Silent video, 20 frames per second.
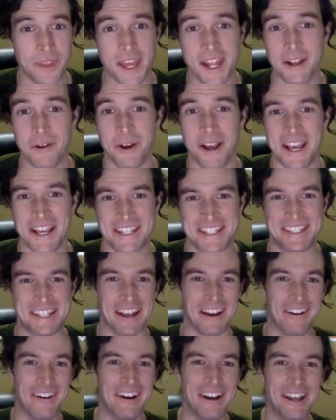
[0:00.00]
Anyway,
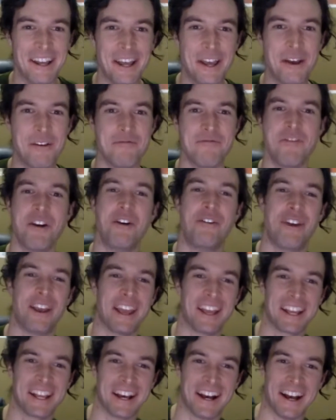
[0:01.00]
so
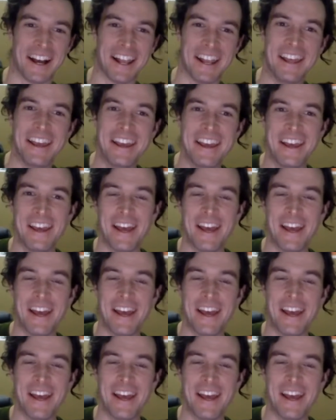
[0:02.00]
moving on